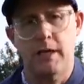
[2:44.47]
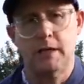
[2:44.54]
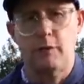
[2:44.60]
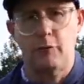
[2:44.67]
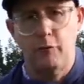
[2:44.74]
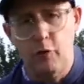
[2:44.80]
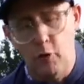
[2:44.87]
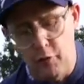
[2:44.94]
It's
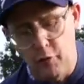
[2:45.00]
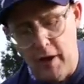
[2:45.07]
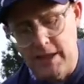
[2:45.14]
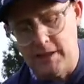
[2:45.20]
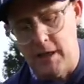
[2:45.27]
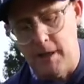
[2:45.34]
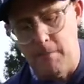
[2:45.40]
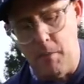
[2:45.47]
the full
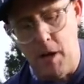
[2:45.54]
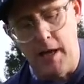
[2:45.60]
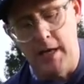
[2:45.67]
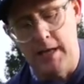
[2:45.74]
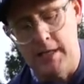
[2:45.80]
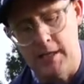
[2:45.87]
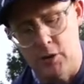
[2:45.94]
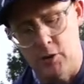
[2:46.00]
face that I'm buying
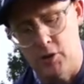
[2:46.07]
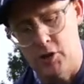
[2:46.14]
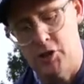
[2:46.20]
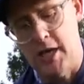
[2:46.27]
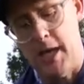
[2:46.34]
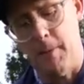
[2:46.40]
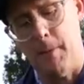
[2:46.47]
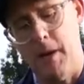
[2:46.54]
into the
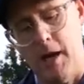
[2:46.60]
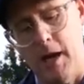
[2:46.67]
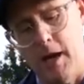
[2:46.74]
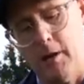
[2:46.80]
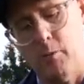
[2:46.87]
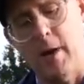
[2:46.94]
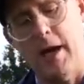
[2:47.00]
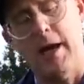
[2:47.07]
shape, and I
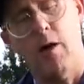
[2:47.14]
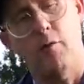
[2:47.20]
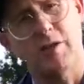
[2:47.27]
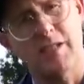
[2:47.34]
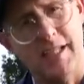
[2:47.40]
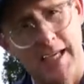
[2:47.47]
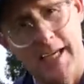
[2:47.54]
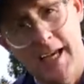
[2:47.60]
like the way,
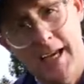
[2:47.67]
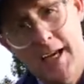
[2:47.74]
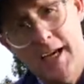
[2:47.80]
obviously,